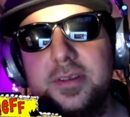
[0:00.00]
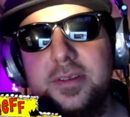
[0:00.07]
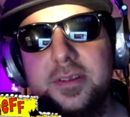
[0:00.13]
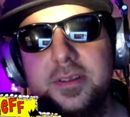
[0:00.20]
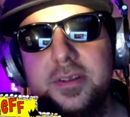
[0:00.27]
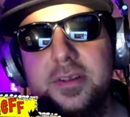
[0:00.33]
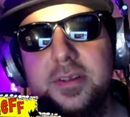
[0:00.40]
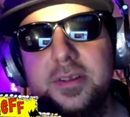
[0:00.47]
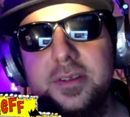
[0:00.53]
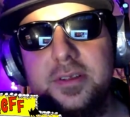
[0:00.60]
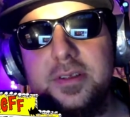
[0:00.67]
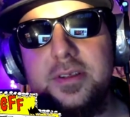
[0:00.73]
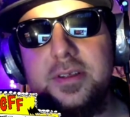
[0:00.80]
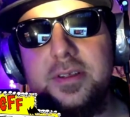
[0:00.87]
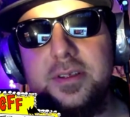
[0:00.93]

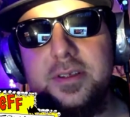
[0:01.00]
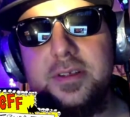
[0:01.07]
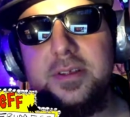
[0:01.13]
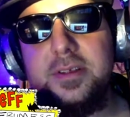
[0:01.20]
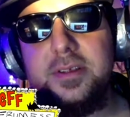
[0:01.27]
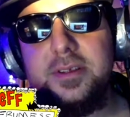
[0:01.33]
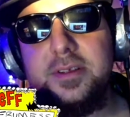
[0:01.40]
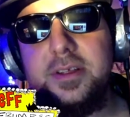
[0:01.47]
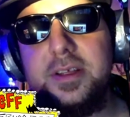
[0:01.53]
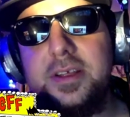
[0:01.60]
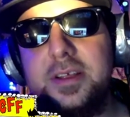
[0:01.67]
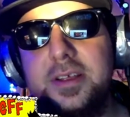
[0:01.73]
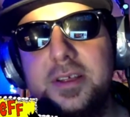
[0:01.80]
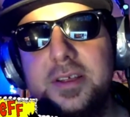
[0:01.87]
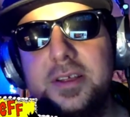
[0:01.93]

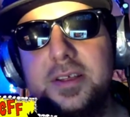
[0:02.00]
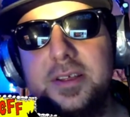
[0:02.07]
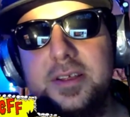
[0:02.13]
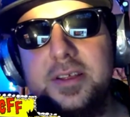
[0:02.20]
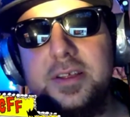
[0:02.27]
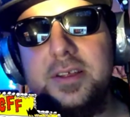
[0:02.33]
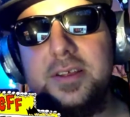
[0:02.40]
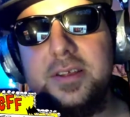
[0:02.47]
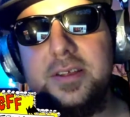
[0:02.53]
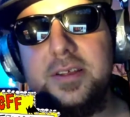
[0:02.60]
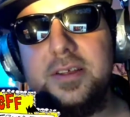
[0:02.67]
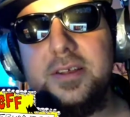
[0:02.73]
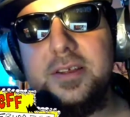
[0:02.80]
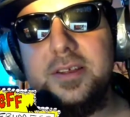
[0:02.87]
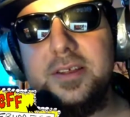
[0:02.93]

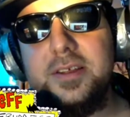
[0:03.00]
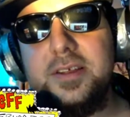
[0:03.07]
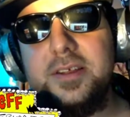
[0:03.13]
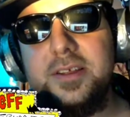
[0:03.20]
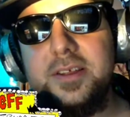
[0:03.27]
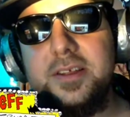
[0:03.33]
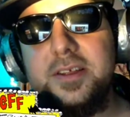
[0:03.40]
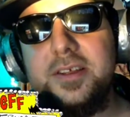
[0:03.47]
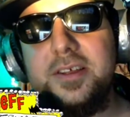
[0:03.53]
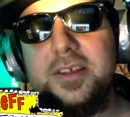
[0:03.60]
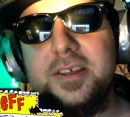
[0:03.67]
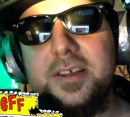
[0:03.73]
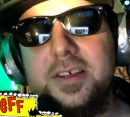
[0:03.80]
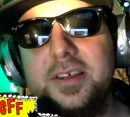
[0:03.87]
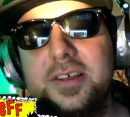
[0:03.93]

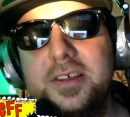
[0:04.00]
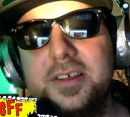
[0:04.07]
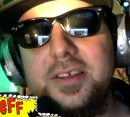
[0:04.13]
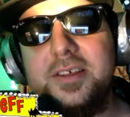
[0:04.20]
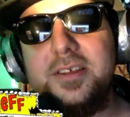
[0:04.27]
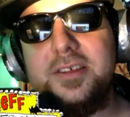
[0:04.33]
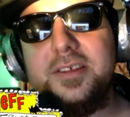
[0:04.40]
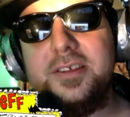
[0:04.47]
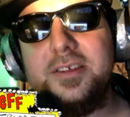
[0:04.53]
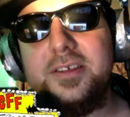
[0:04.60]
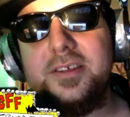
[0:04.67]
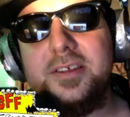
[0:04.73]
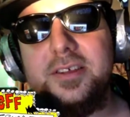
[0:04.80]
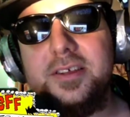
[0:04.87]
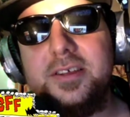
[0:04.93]

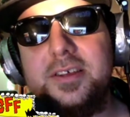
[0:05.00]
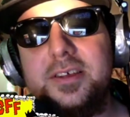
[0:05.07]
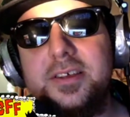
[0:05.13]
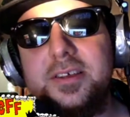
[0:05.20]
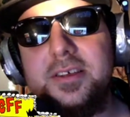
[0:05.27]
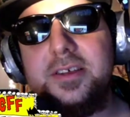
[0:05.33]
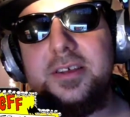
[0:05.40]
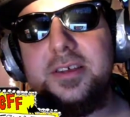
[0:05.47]
This person isn't speaking.